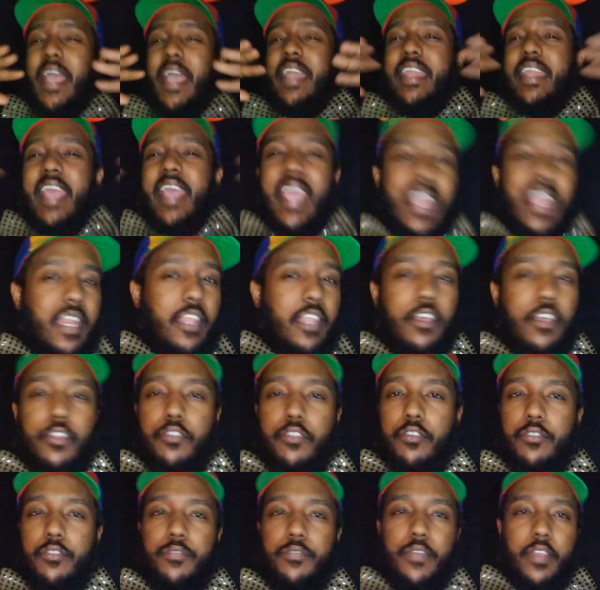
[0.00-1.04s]
and any
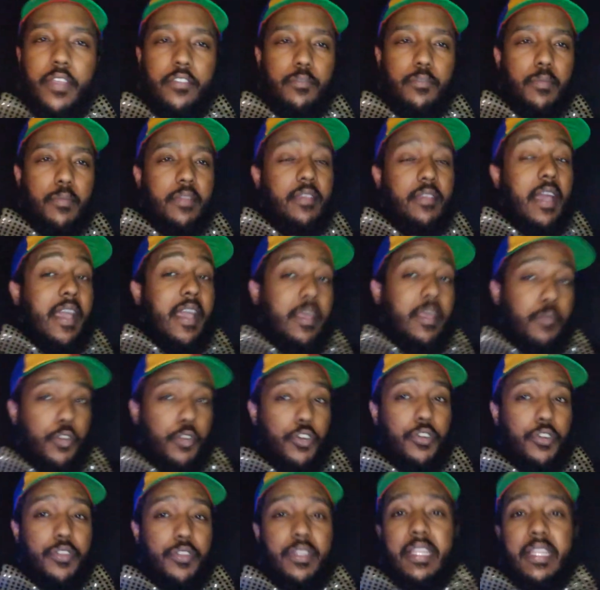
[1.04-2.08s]
other investments I am
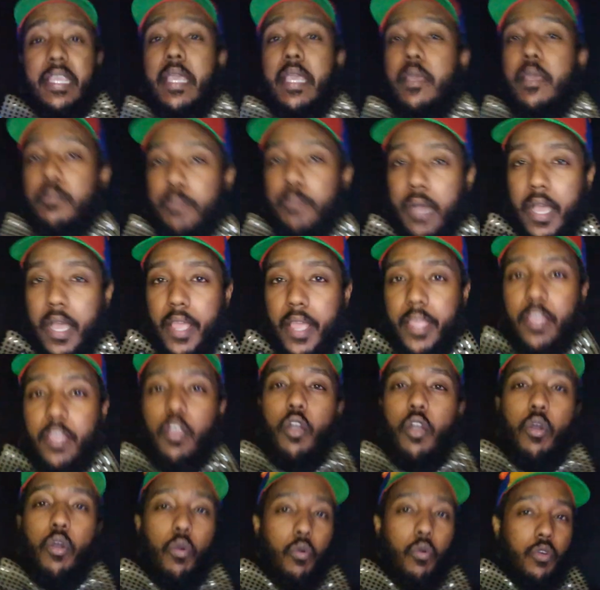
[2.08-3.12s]
currently buying
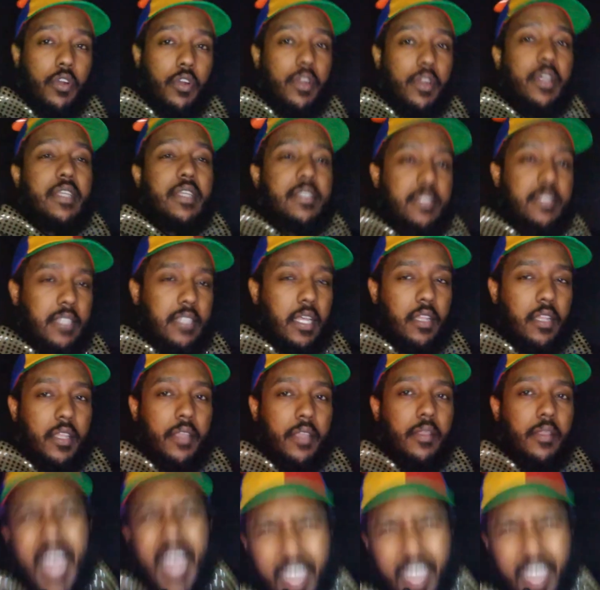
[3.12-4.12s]
or selling.